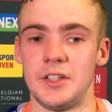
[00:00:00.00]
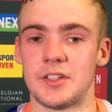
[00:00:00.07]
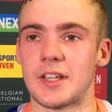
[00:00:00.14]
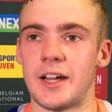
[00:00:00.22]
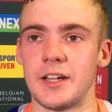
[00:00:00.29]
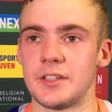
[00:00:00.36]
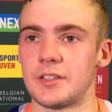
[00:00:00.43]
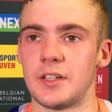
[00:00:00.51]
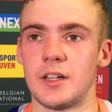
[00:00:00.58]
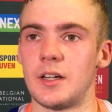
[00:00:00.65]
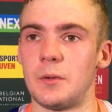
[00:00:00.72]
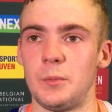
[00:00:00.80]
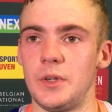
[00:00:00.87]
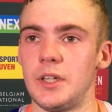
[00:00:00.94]
These guys
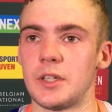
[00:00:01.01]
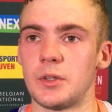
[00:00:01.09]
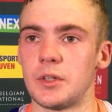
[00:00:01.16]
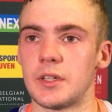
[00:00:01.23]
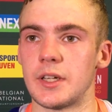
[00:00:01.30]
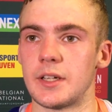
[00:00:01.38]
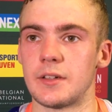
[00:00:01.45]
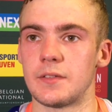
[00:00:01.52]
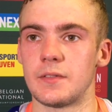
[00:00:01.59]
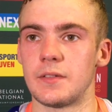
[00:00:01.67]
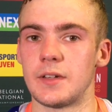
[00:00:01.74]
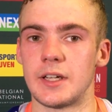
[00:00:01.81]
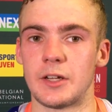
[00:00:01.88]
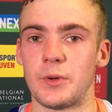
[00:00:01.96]
are really good and
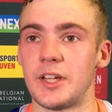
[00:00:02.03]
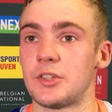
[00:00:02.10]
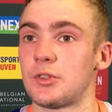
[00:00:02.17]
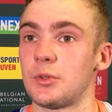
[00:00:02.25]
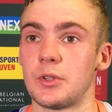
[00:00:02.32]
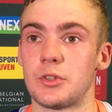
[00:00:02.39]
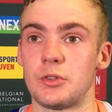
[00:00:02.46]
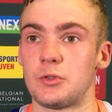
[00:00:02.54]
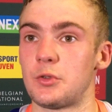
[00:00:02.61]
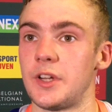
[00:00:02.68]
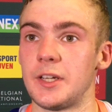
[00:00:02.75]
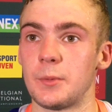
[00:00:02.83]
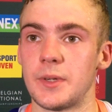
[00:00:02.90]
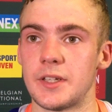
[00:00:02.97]
great to
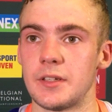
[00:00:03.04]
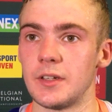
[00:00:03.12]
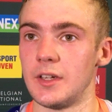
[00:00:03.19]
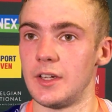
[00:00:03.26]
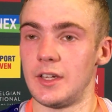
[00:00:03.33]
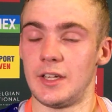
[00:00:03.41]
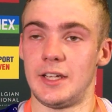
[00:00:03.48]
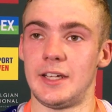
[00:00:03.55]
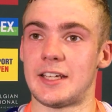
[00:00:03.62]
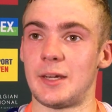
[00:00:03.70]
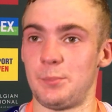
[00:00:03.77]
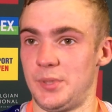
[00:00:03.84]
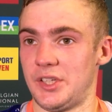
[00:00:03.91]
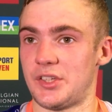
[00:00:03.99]
training with. It
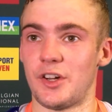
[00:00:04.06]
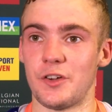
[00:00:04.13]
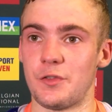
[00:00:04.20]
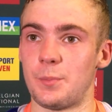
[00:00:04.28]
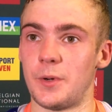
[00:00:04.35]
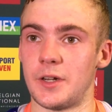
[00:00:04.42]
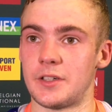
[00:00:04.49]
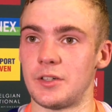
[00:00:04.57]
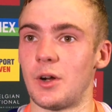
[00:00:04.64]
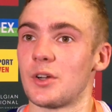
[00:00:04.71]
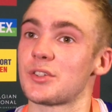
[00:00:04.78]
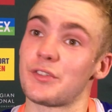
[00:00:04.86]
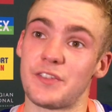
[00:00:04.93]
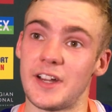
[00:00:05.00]
can be tough, but
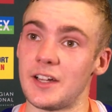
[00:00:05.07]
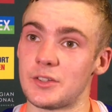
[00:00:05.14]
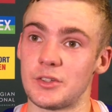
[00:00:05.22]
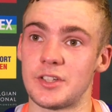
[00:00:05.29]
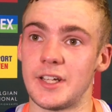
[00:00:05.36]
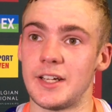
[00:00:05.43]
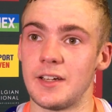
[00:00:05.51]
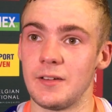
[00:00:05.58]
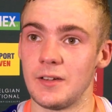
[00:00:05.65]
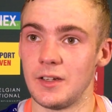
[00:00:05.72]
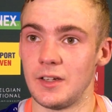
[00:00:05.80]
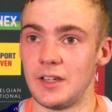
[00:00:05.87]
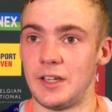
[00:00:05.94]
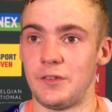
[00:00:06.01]
also fair to say,
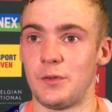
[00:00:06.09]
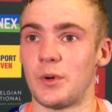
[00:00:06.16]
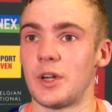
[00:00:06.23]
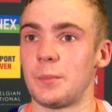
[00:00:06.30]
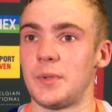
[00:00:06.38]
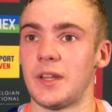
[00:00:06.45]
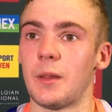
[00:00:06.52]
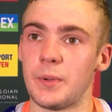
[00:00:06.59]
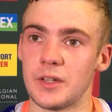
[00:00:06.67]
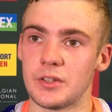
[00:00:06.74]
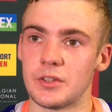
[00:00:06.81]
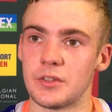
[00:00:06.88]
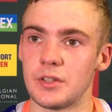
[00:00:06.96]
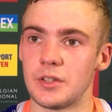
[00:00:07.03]
if you want to be the
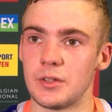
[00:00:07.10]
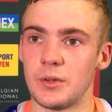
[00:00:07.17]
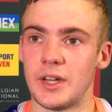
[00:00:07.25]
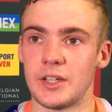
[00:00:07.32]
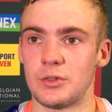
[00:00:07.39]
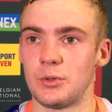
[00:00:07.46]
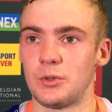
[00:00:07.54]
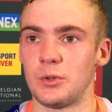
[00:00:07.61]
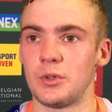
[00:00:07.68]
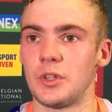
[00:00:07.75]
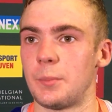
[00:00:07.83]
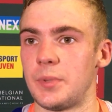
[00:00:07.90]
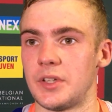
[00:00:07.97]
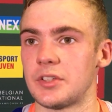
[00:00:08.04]
best, you have to do
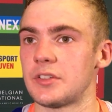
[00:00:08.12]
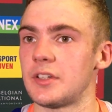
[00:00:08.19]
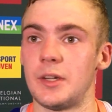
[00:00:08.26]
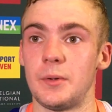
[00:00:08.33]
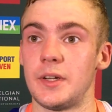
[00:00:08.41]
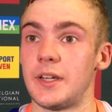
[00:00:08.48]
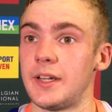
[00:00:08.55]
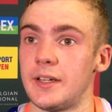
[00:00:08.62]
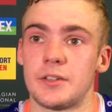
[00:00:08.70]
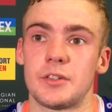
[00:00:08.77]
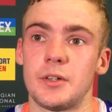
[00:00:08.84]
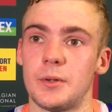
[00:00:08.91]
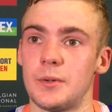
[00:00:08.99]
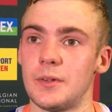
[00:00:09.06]
your best every day.
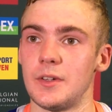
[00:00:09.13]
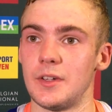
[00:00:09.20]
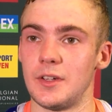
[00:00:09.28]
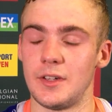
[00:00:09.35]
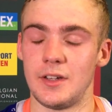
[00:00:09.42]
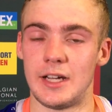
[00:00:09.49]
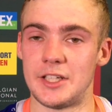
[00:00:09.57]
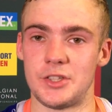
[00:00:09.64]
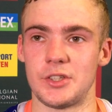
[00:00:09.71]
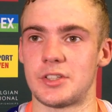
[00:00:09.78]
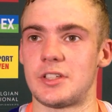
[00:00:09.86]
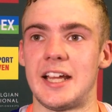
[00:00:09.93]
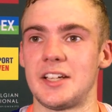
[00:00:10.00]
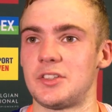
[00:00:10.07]
So I
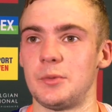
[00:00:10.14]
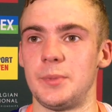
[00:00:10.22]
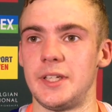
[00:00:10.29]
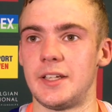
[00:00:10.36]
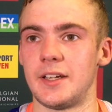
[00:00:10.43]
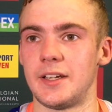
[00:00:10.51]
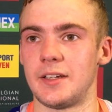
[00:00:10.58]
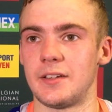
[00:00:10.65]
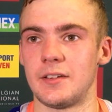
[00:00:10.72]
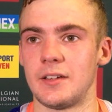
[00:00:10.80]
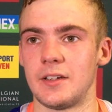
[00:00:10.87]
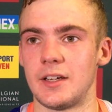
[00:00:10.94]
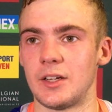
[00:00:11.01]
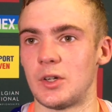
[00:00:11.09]
just like to be there
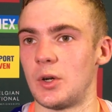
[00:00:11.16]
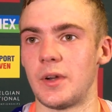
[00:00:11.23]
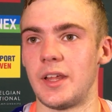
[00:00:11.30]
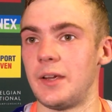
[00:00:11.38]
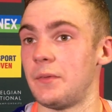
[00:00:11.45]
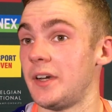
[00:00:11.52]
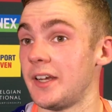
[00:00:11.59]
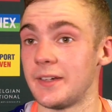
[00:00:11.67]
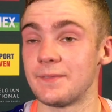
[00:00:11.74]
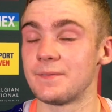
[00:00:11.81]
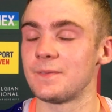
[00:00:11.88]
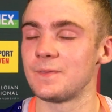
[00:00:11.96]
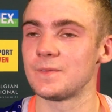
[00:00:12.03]
and go there every day.